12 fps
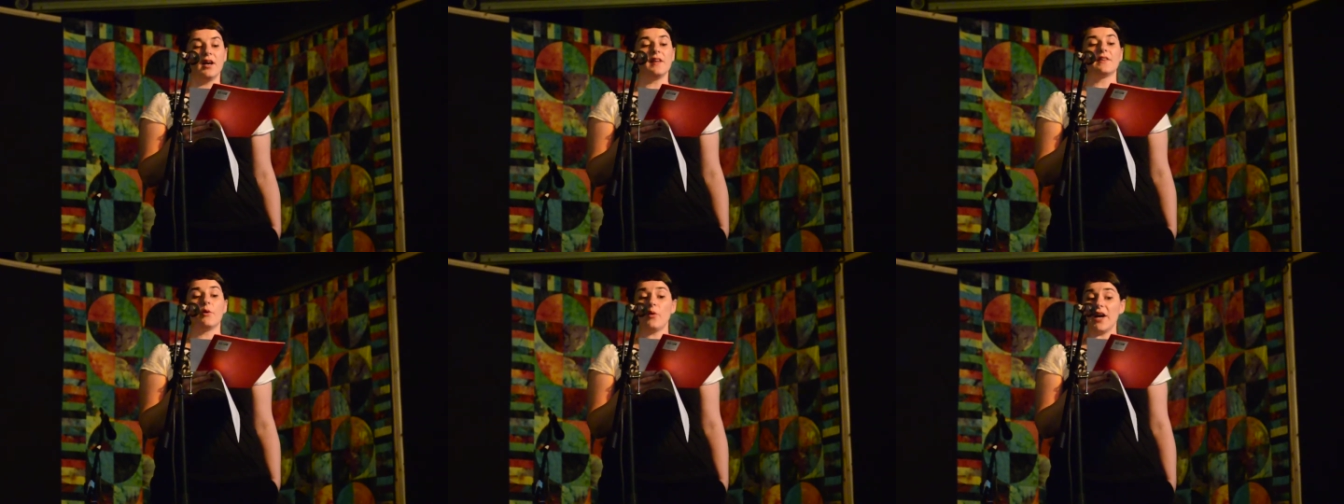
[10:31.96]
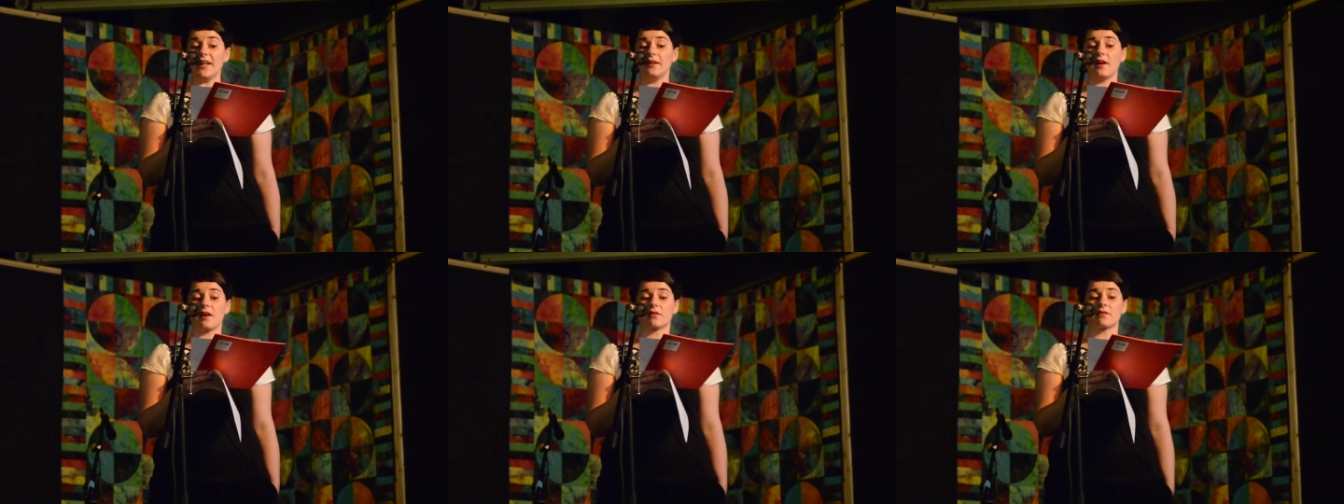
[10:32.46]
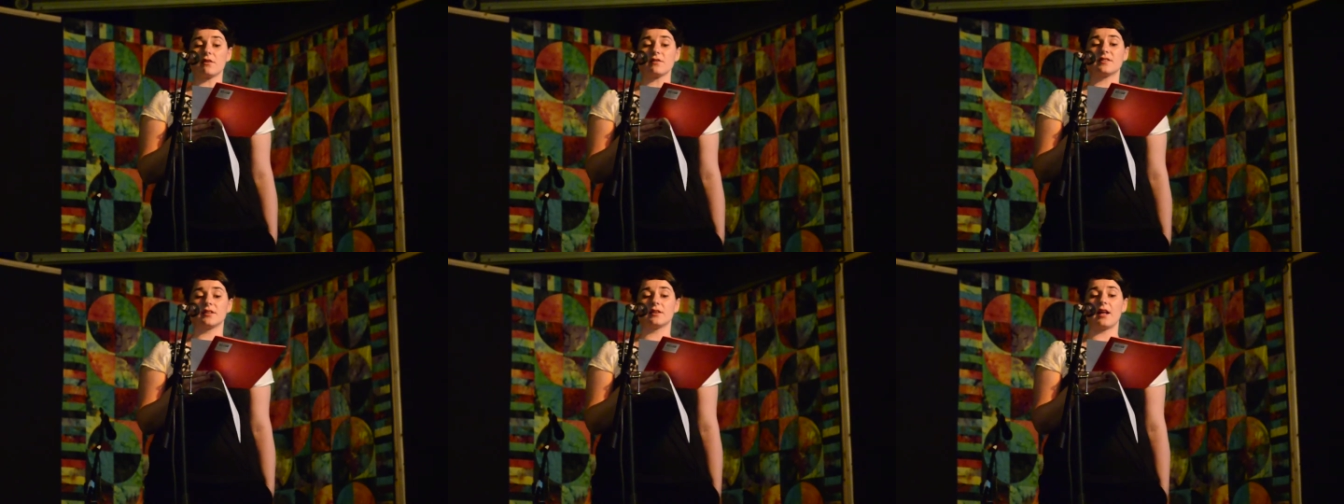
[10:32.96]
The way they are
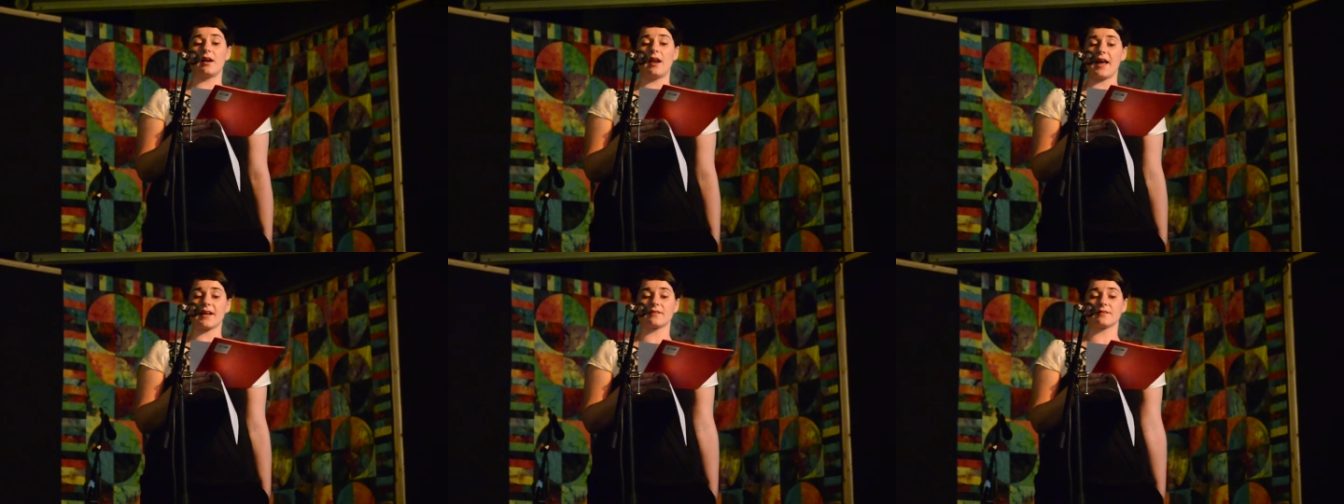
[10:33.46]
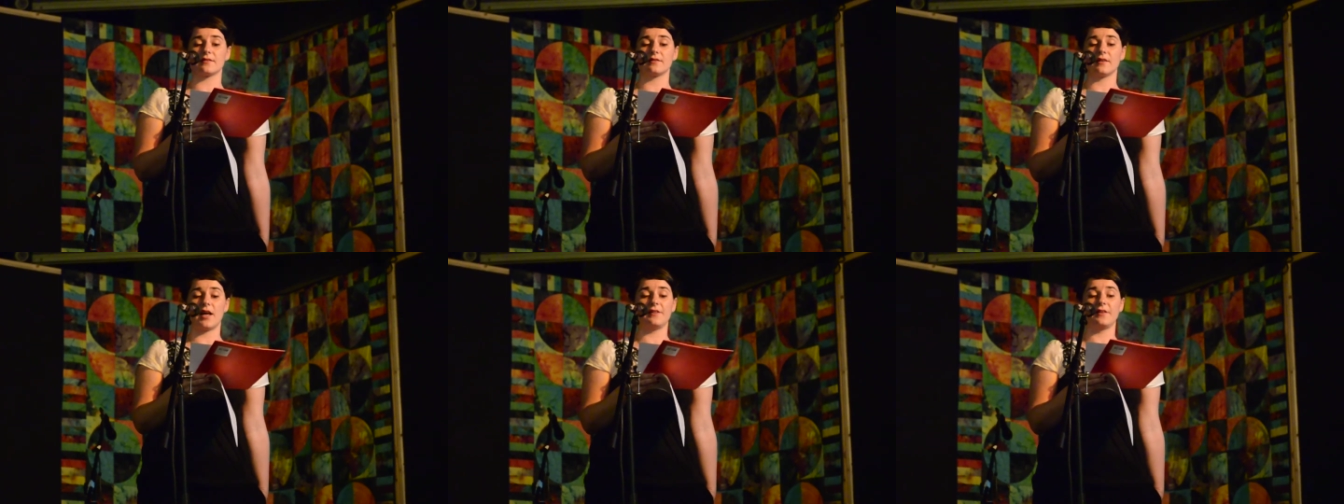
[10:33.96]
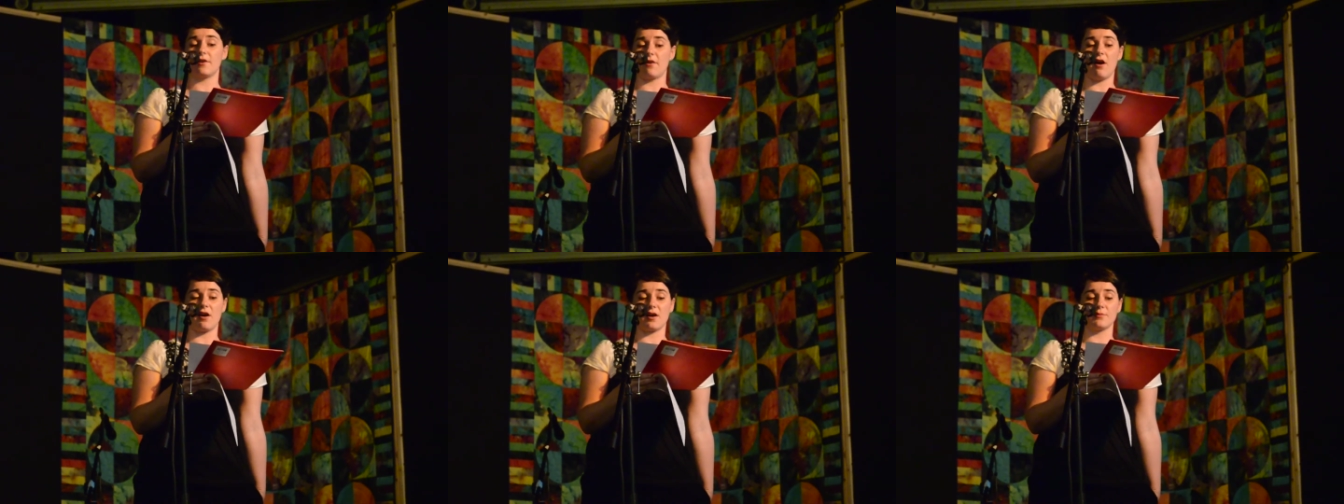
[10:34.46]
crossing their legs and their
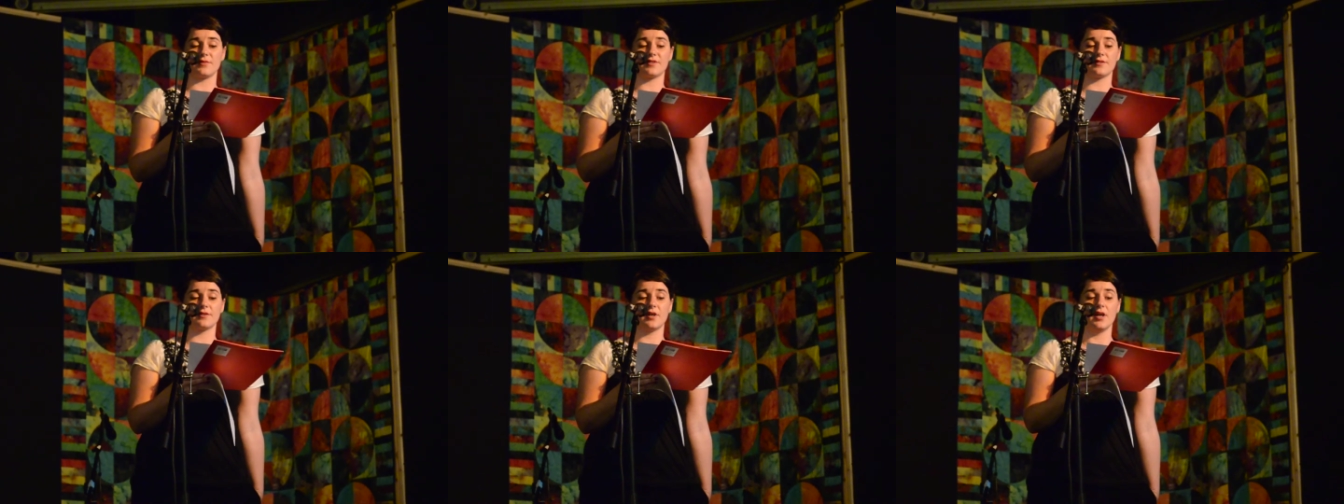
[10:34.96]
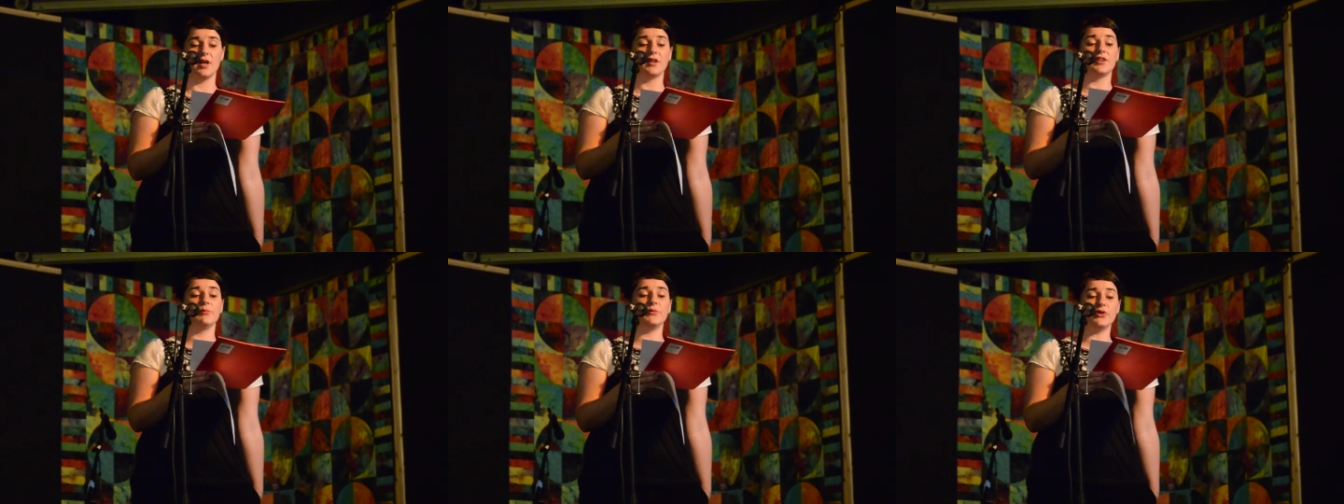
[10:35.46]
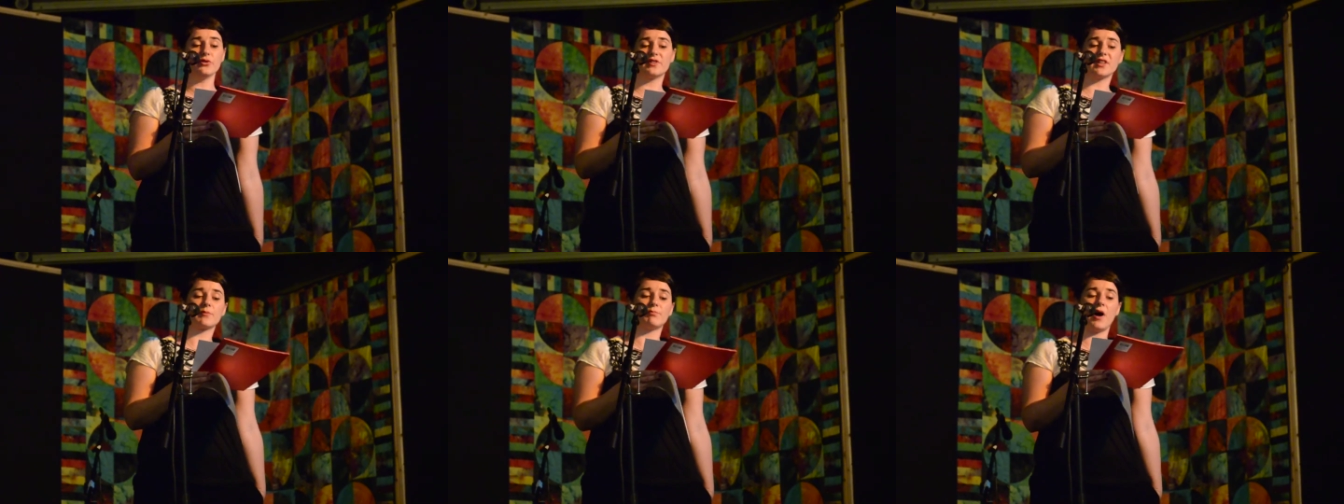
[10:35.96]
arms. The
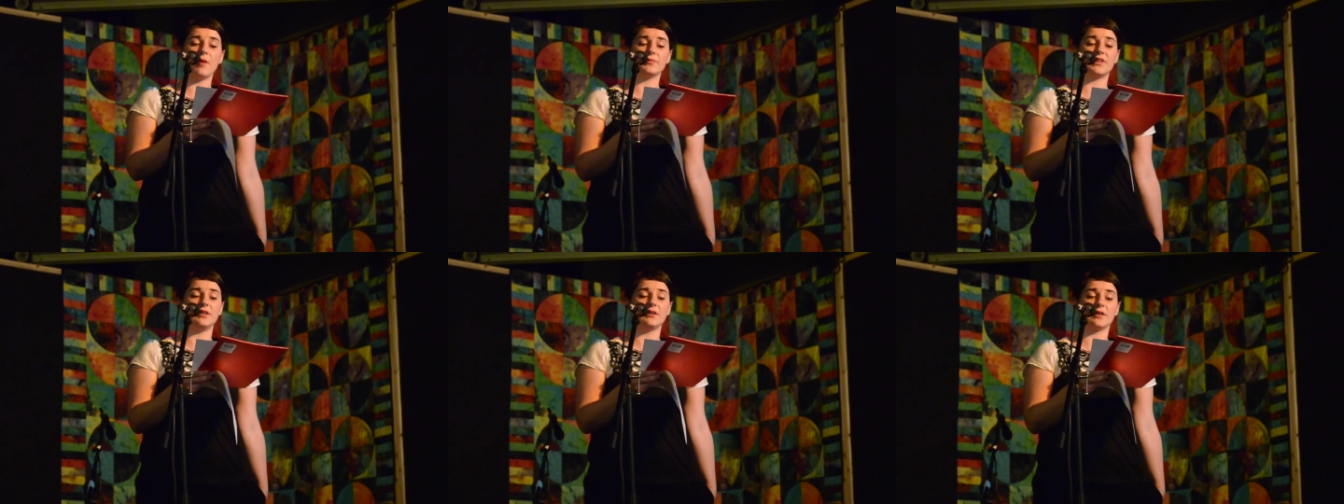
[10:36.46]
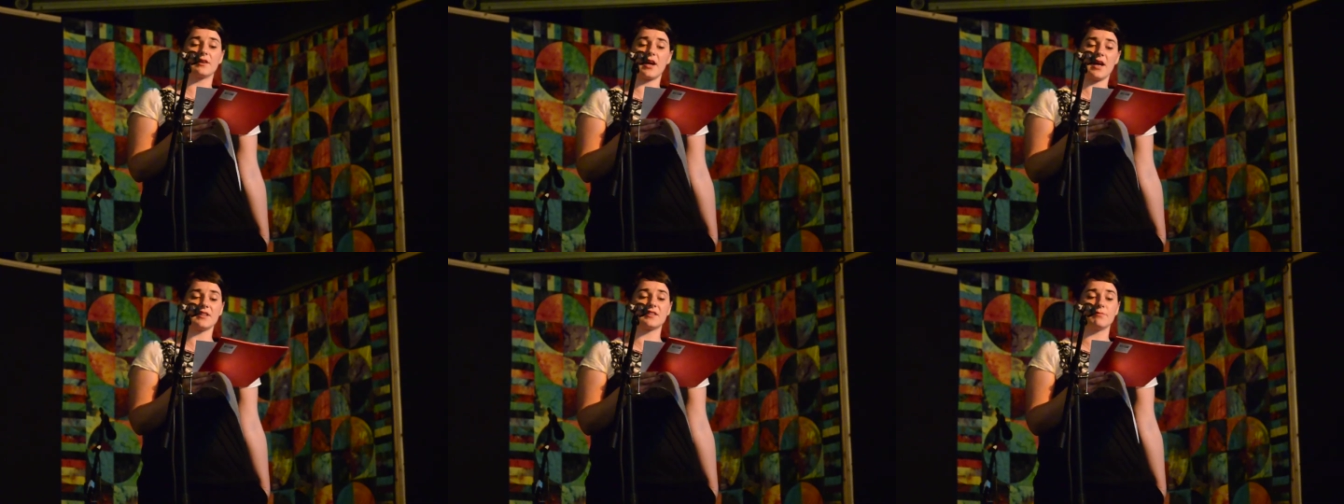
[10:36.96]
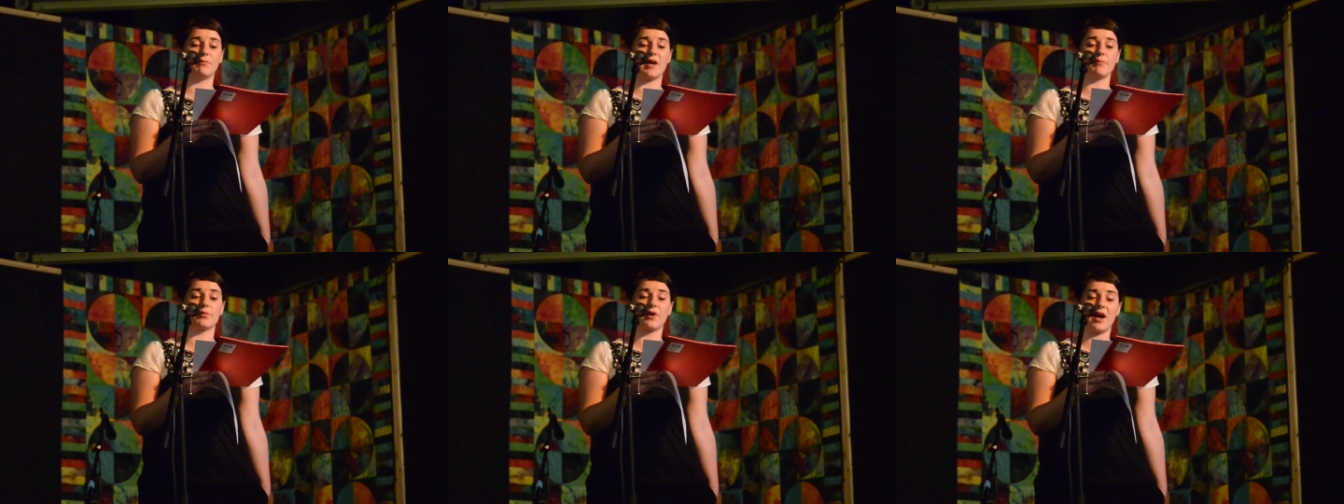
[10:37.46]
music pumped in their heads by
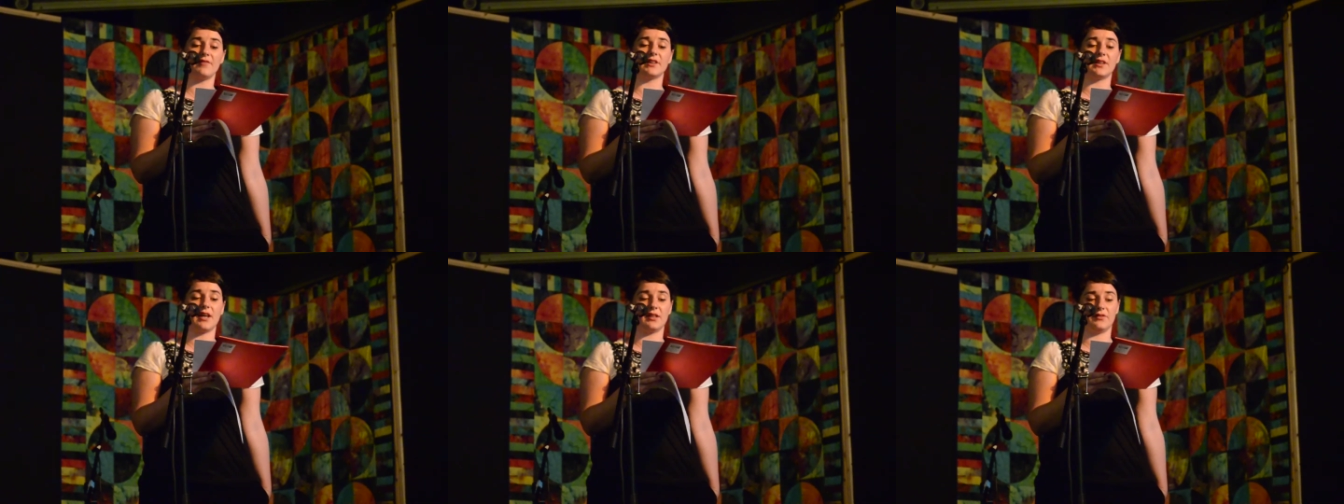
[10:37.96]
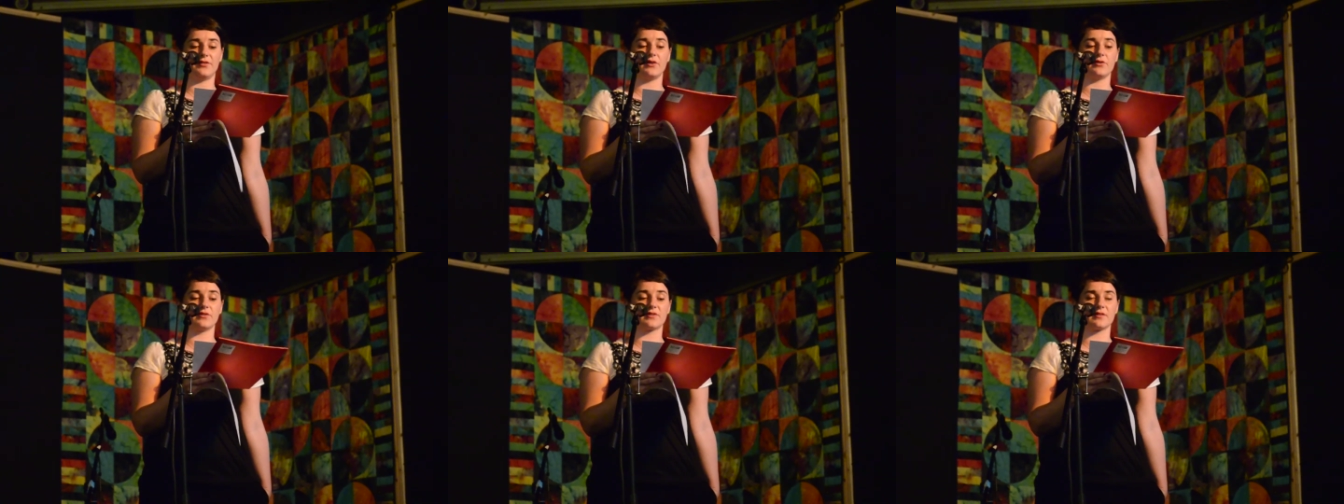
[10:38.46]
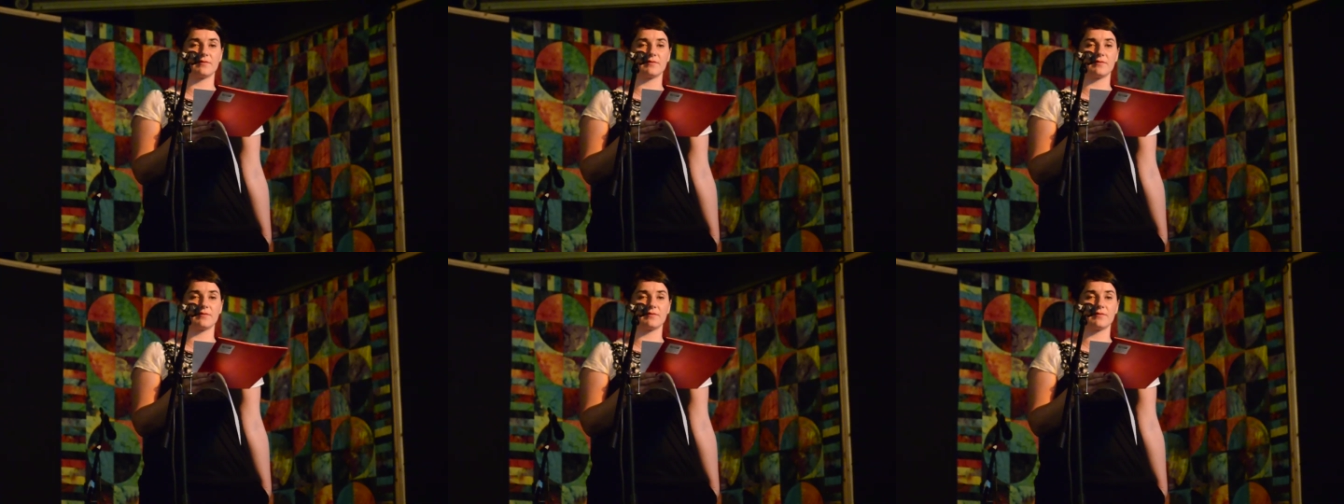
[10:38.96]
private headphones.